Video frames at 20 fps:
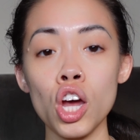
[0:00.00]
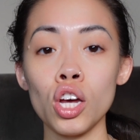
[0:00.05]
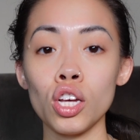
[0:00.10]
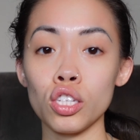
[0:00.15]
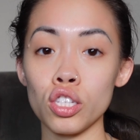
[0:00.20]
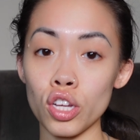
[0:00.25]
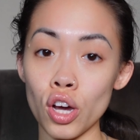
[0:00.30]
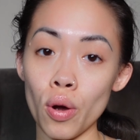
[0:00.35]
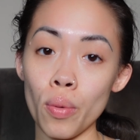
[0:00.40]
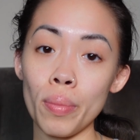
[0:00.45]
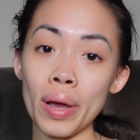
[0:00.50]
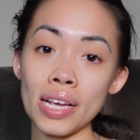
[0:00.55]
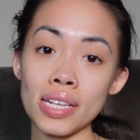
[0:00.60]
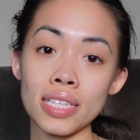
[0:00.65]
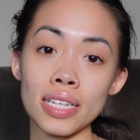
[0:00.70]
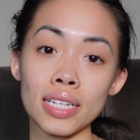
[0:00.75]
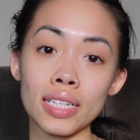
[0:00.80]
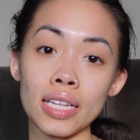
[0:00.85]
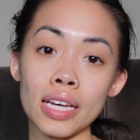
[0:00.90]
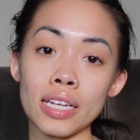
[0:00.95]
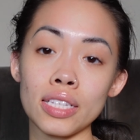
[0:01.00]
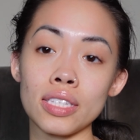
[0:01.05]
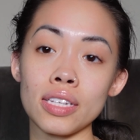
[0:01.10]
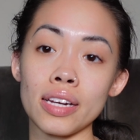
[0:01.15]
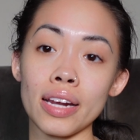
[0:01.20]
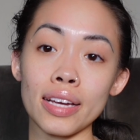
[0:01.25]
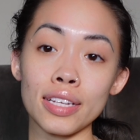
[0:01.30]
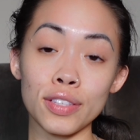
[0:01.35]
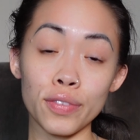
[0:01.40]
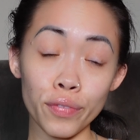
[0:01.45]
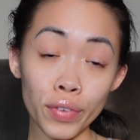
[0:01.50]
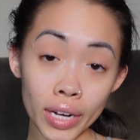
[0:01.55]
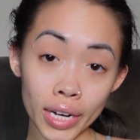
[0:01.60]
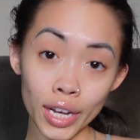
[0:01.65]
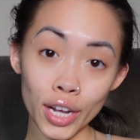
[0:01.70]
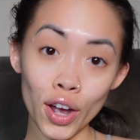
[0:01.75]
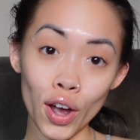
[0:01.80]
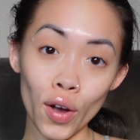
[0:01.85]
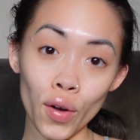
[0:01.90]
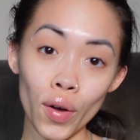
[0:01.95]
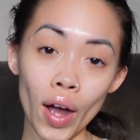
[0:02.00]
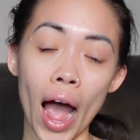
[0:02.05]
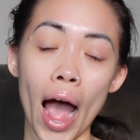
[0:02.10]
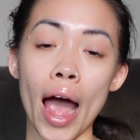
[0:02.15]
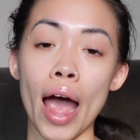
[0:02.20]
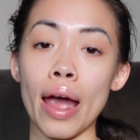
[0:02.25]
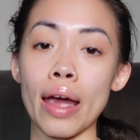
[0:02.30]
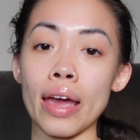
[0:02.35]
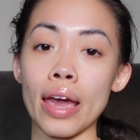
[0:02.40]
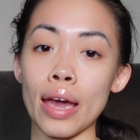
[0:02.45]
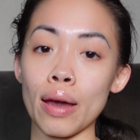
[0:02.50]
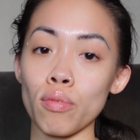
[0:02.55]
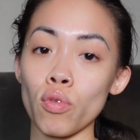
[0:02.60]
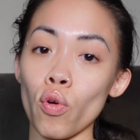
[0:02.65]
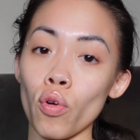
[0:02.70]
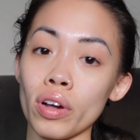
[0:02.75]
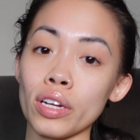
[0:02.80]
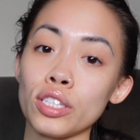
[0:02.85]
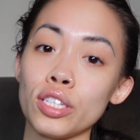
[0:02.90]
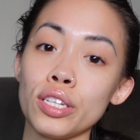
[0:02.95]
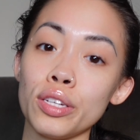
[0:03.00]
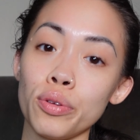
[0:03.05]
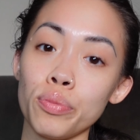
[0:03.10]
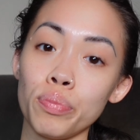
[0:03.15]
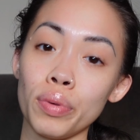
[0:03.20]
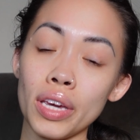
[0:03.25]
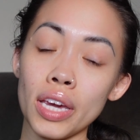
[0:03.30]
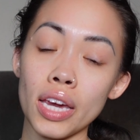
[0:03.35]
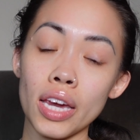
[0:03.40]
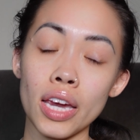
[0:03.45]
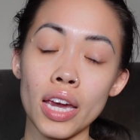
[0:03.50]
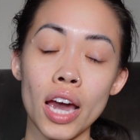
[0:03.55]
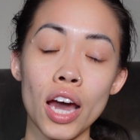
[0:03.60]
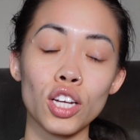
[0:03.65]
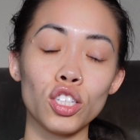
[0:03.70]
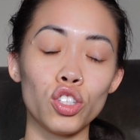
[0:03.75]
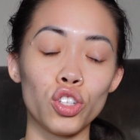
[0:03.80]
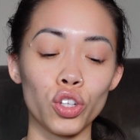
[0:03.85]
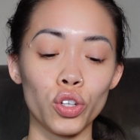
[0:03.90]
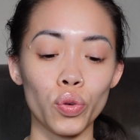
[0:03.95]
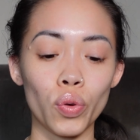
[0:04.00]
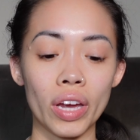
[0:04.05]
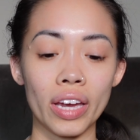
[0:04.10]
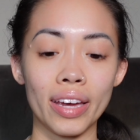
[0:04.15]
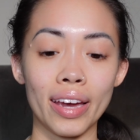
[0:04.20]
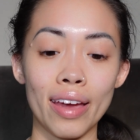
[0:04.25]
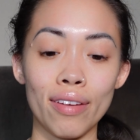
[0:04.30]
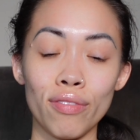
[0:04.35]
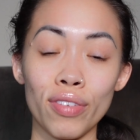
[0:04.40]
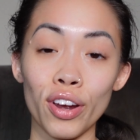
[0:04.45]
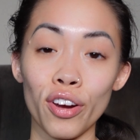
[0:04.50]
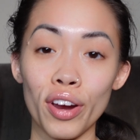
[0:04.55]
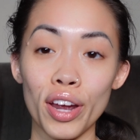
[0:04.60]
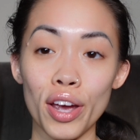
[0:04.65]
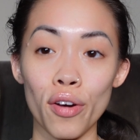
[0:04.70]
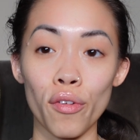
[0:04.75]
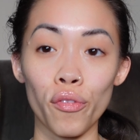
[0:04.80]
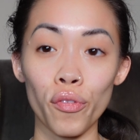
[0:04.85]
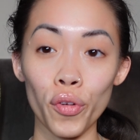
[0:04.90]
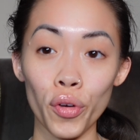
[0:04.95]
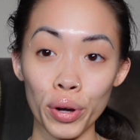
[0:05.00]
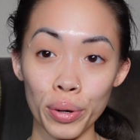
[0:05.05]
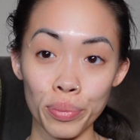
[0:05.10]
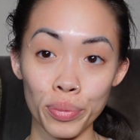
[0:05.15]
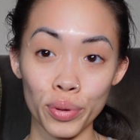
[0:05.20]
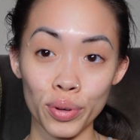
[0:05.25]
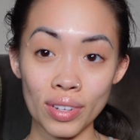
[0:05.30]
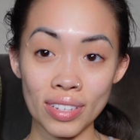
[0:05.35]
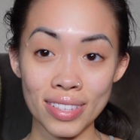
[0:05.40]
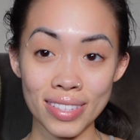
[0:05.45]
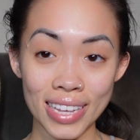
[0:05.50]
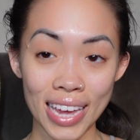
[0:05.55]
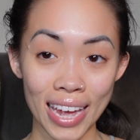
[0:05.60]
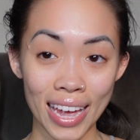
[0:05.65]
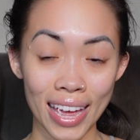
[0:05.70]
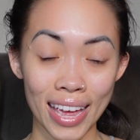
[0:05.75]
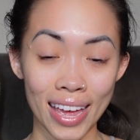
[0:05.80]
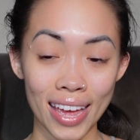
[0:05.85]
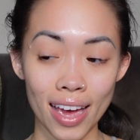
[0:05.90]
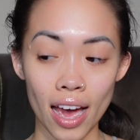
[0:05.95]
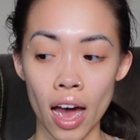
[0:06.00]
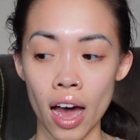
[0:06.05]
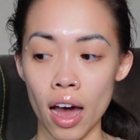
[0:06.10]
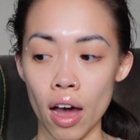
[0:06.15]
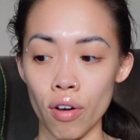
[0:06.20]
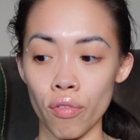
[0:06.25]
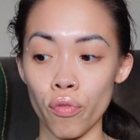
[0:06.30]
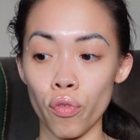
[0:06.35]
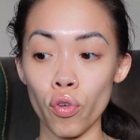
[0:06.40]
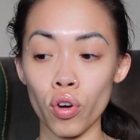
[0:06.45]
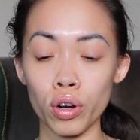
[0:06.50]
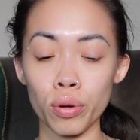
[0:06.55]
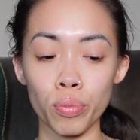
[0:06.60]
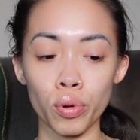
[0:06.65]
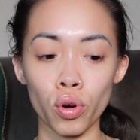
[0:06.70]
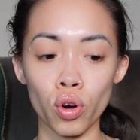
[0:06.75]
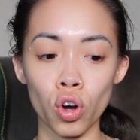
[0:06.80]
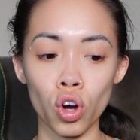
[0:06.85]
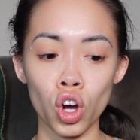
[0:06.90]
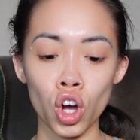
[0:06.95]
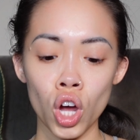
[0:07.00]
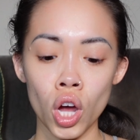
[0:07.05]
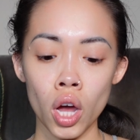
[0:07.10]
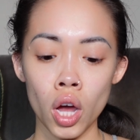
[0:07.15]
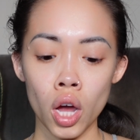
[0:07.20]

So basically today's video, I am going to be doing a very affordable skin, uh, affordable,